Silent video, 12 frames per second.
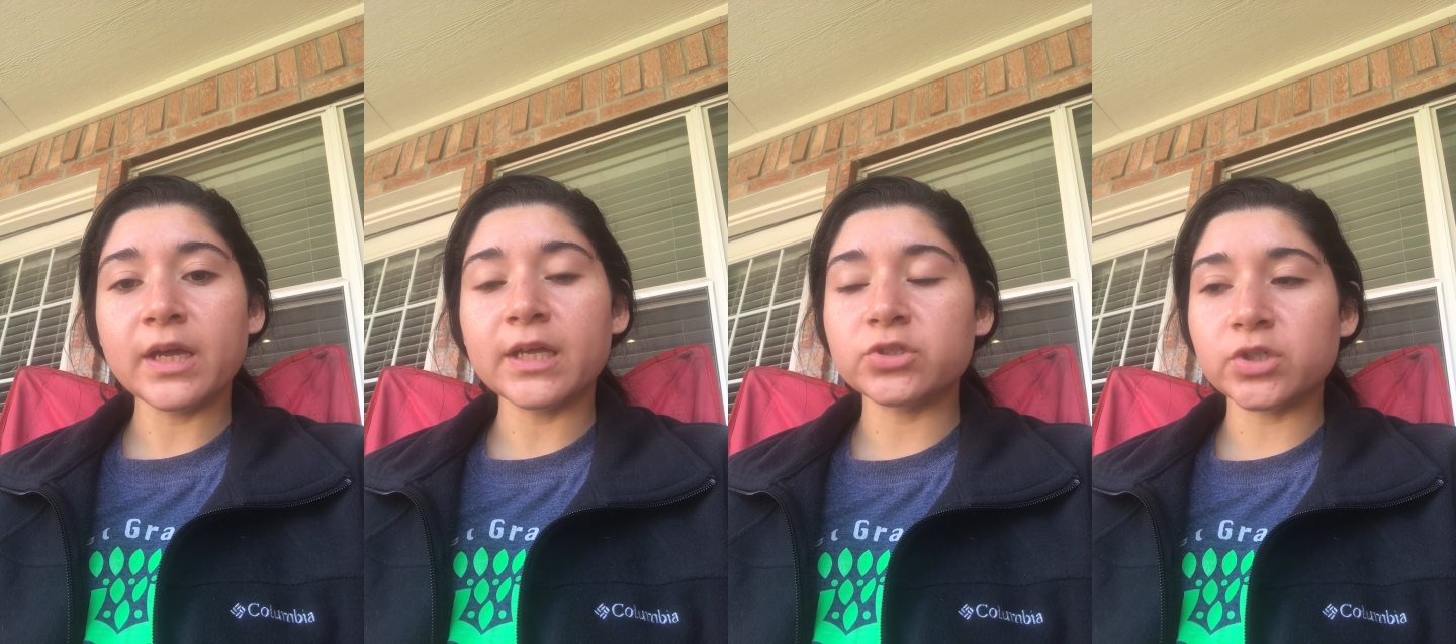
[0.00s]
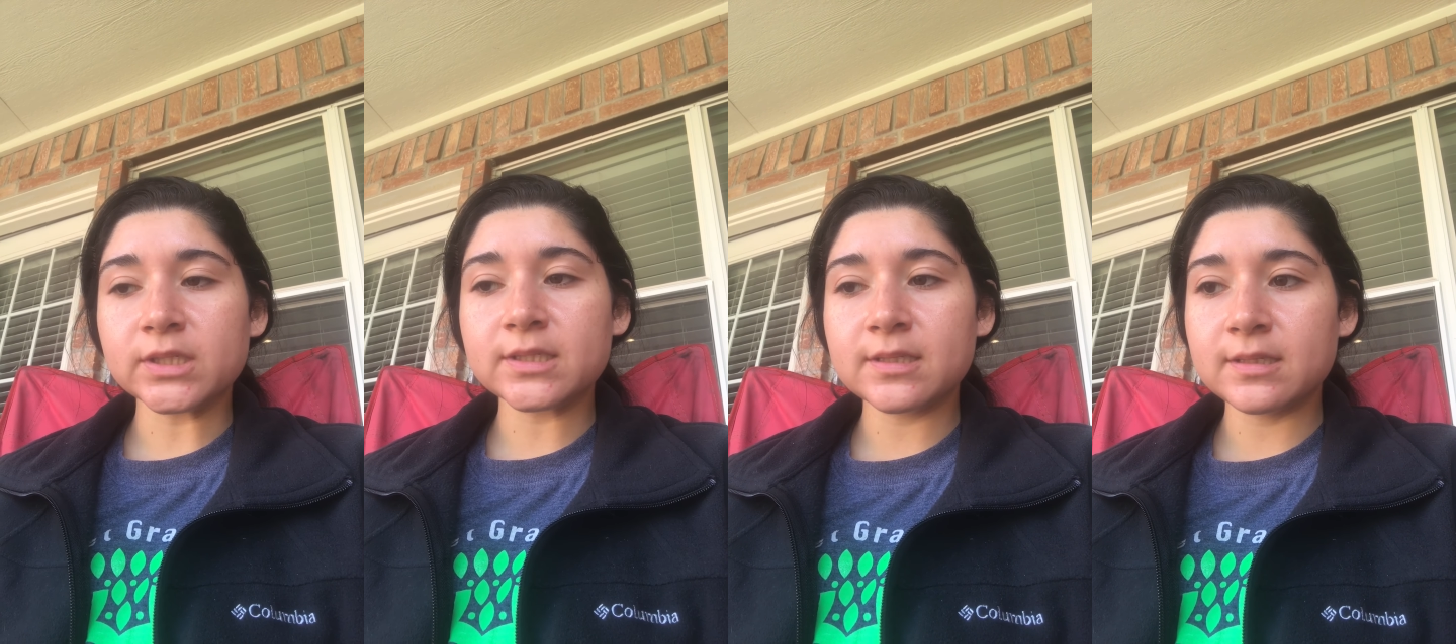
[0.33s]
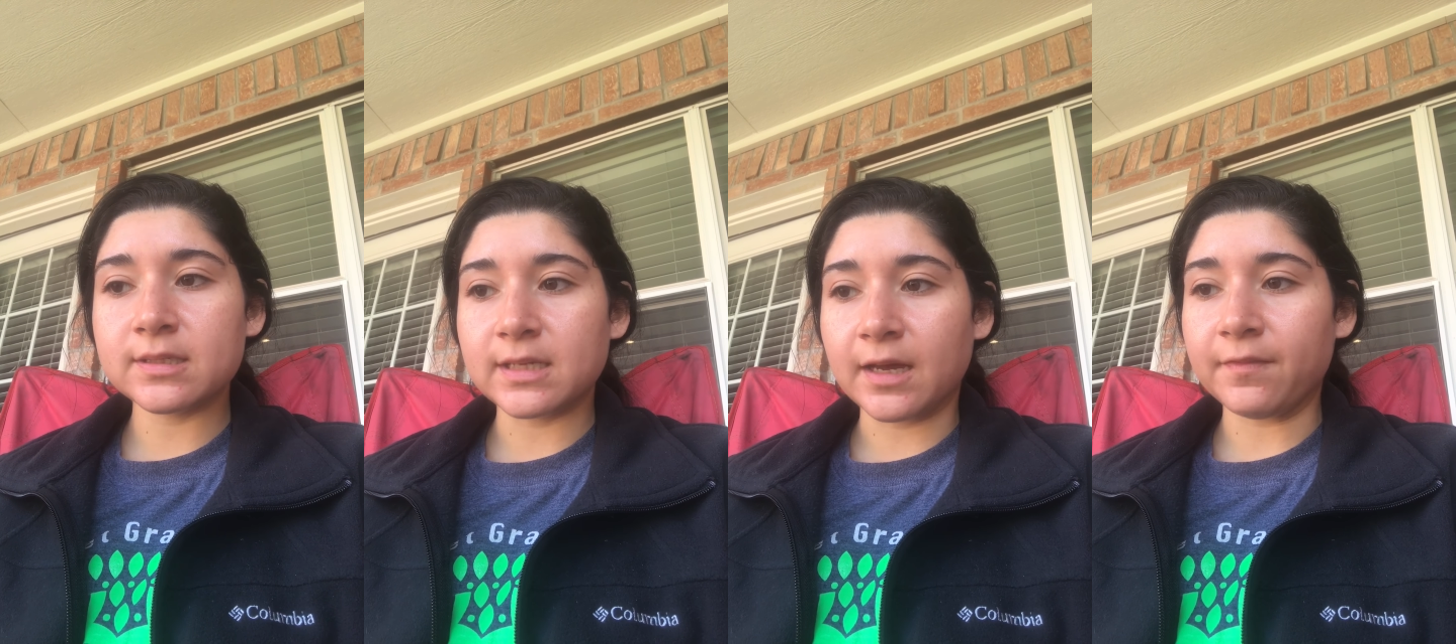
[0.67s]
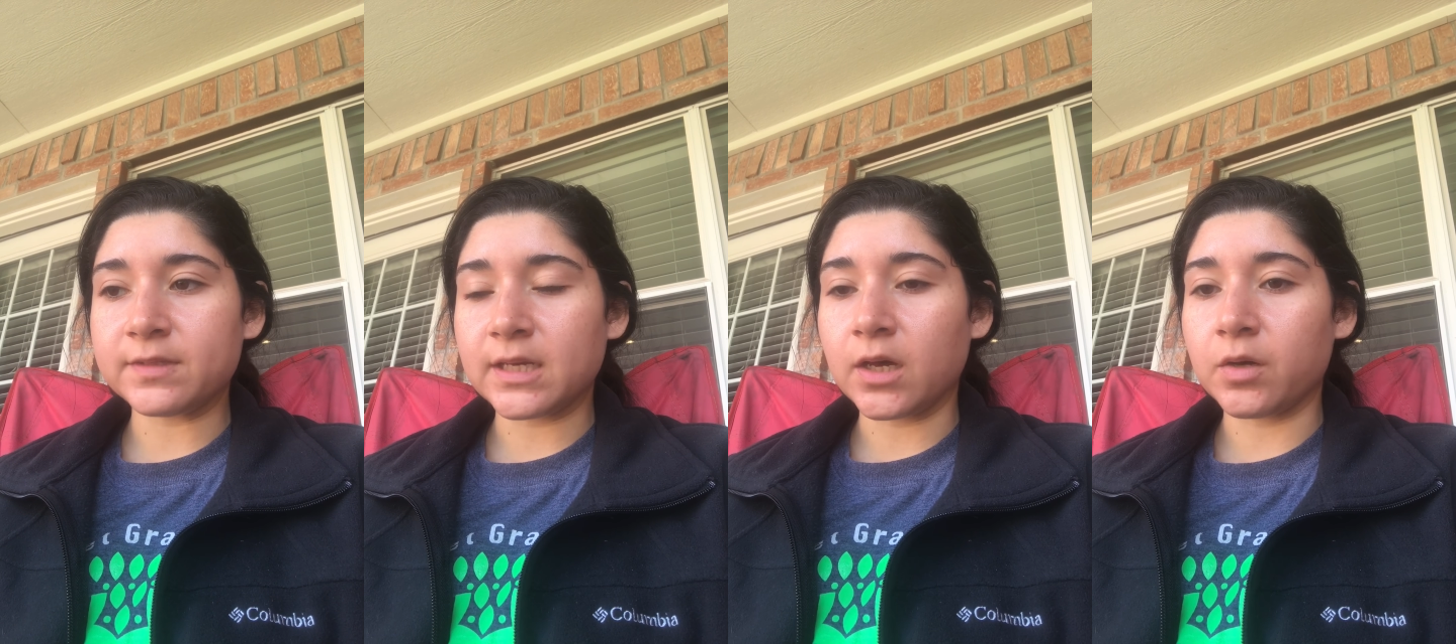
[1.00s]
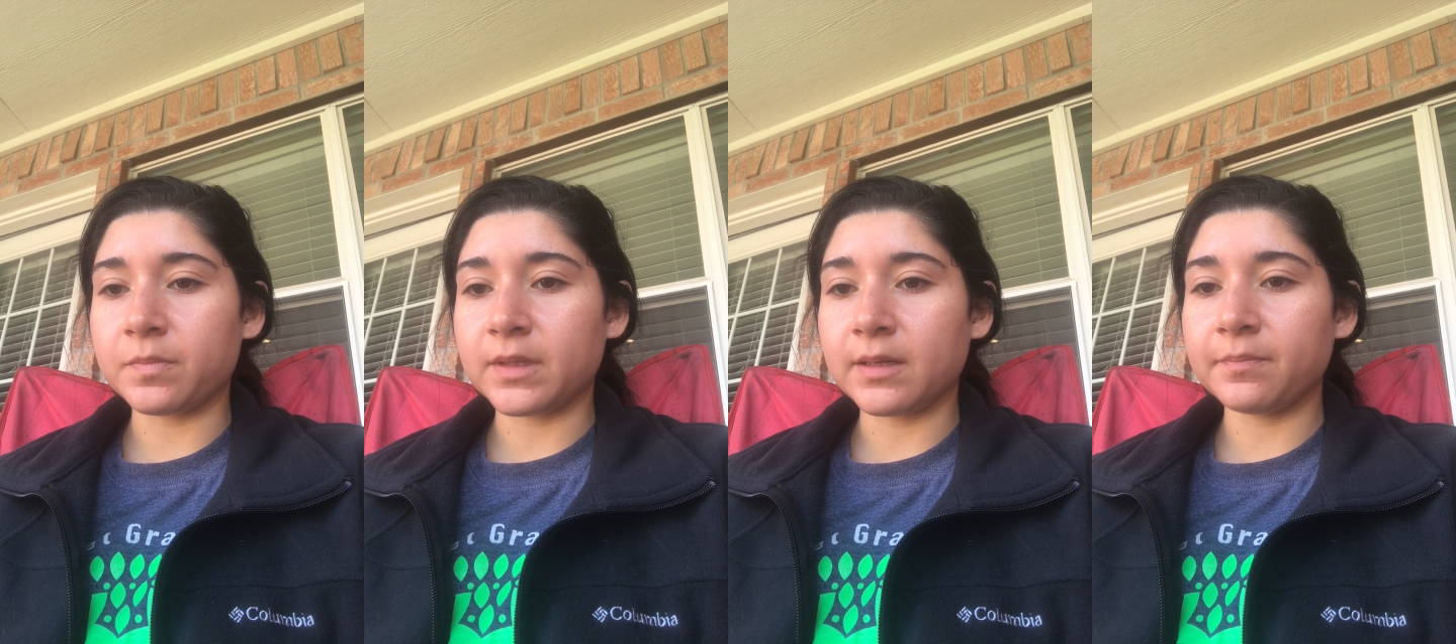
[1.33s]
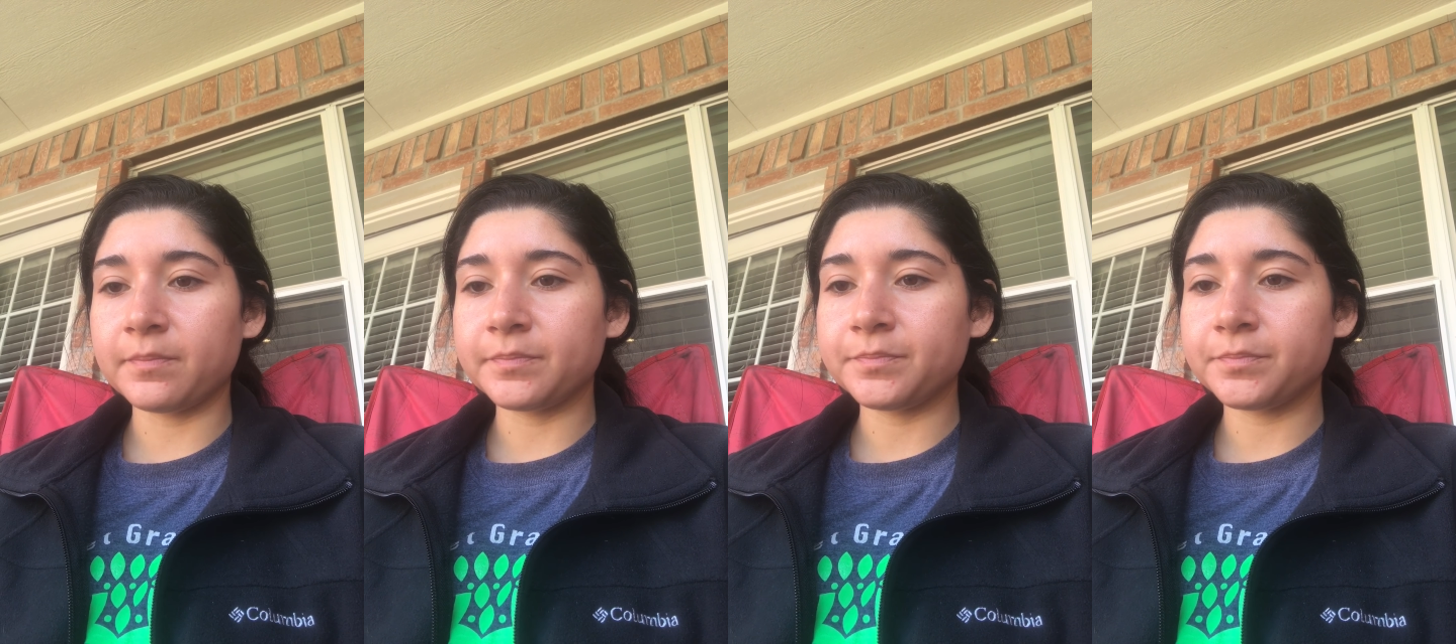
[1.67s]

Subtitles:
and trusts the staff to help them.